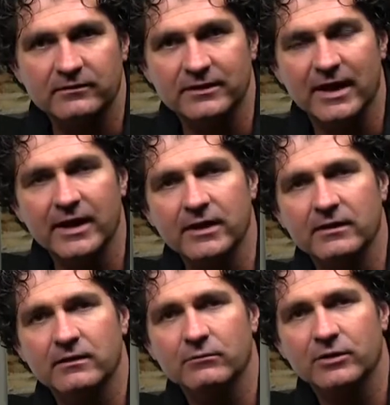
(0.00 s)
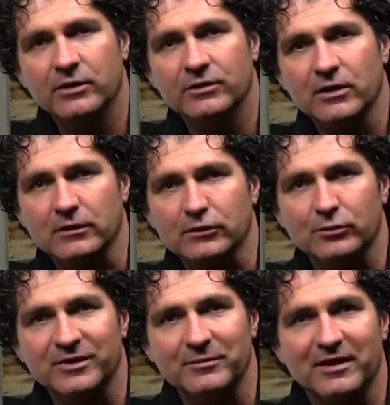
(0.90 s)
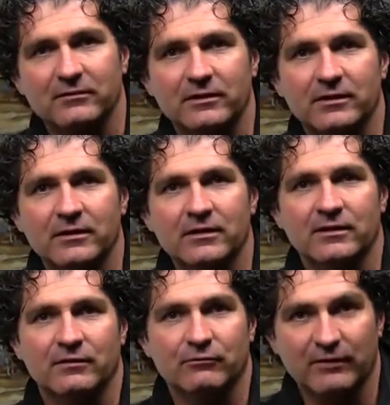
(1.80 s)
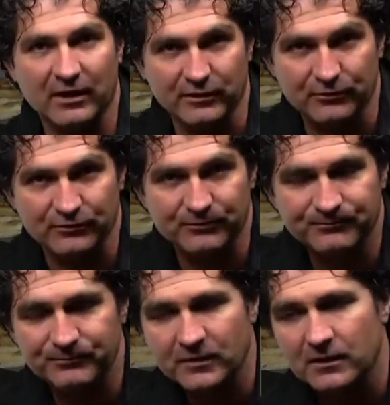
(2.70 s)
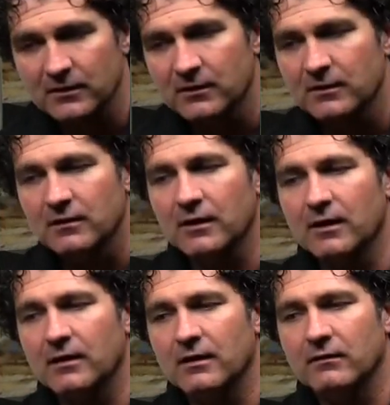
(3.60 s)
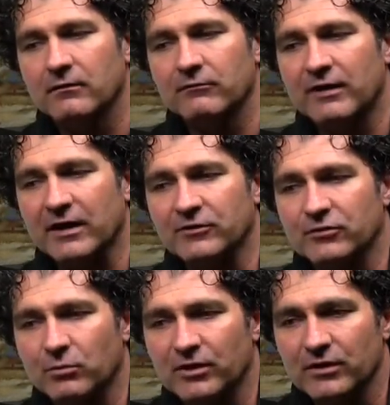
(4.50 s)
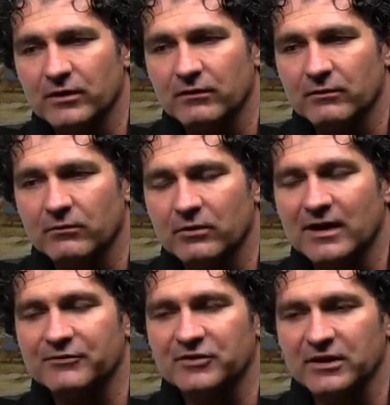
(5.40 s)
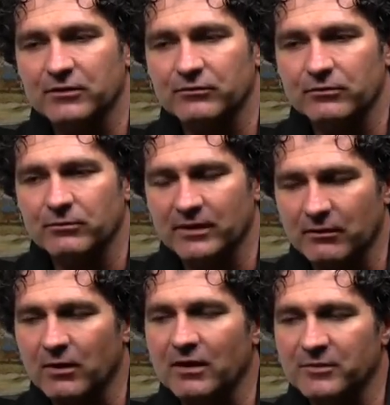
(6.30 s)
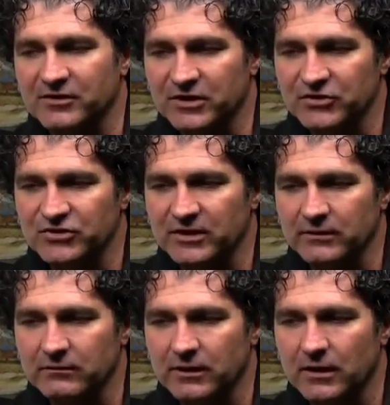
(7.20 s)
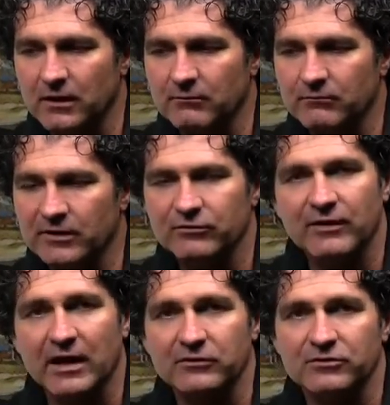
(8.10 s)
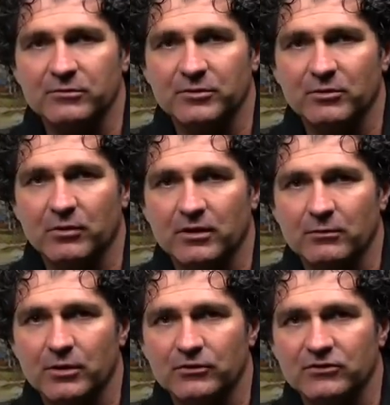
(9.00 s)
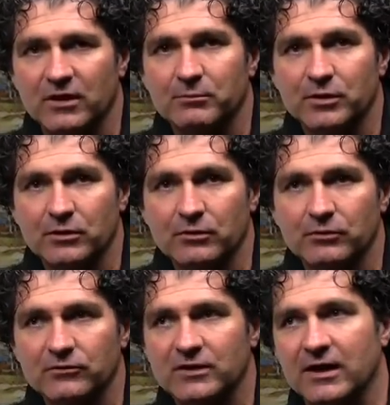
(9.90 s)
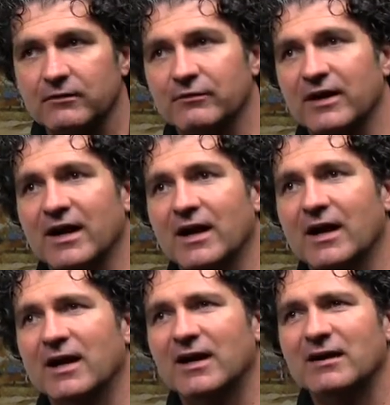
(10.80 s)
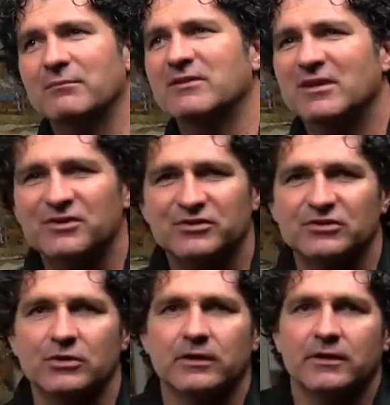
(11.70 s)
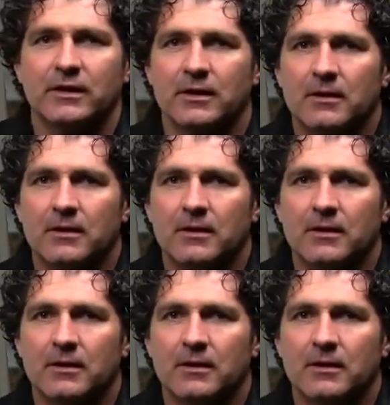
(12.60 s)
today we're going to talk a little bit about values. Values are one of the, what I've seen while I've been teaching, is values seem to be one of the most abused, kind of misunderstood